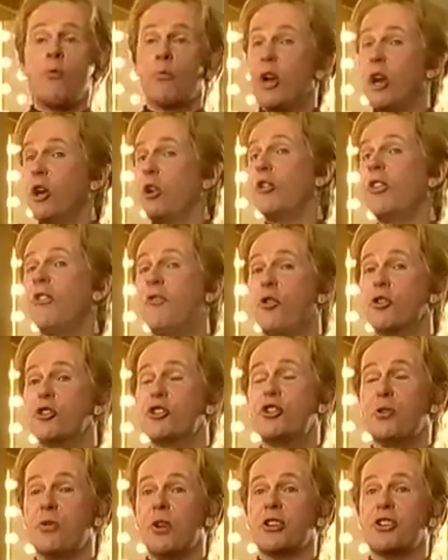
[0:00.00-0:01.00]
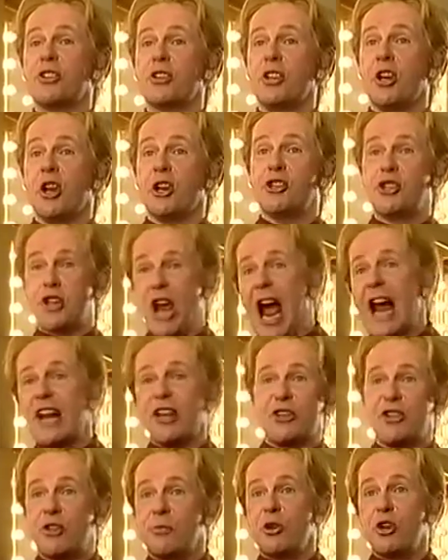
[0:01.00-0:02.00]
I'm really looking forward to you know,
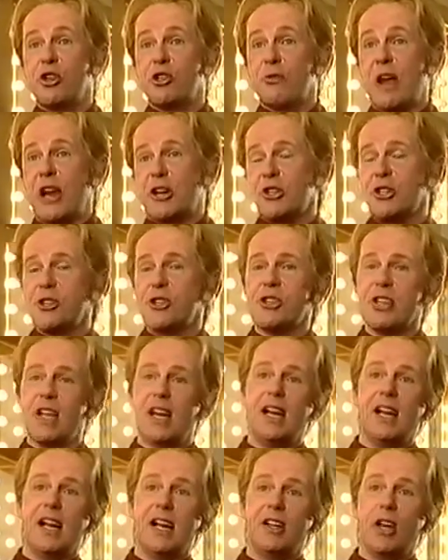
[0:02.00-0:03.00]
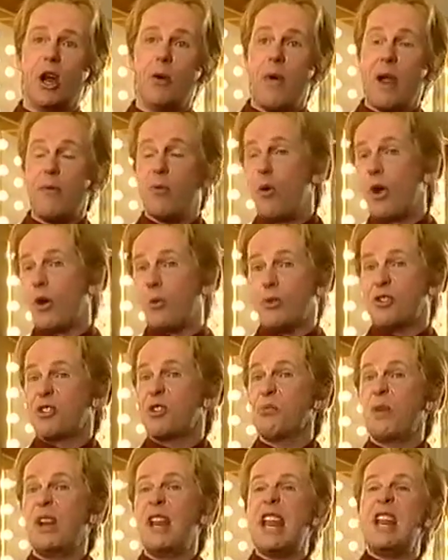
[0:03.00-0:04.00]
charting some new directions. You know, maybe working with
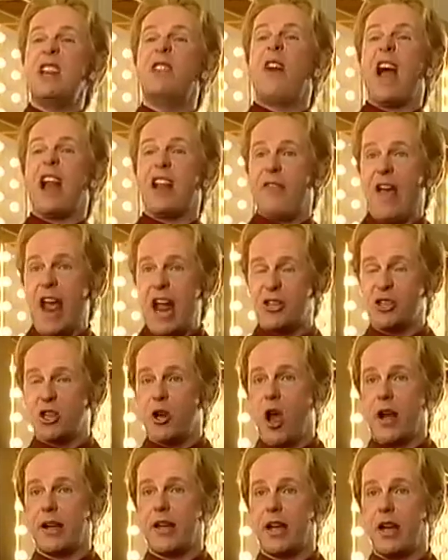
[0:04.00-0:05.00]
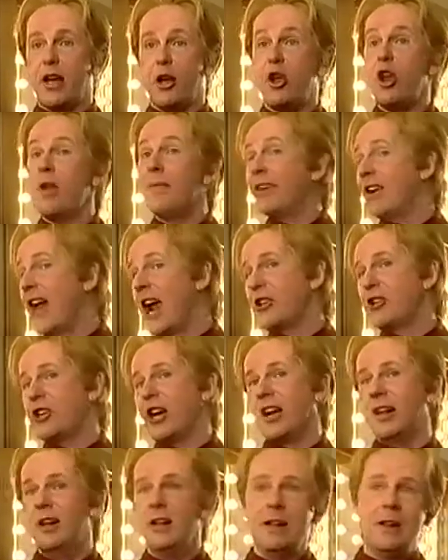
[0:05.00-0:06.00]
some really innovative acts like Human
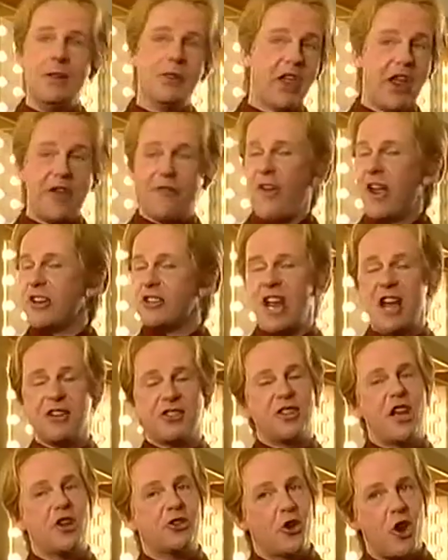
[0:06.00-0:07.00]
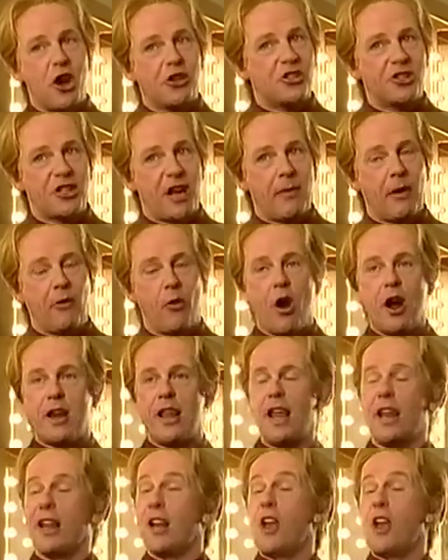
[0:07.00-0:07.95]
Nature. They're fantastic. Those guys just get me right here.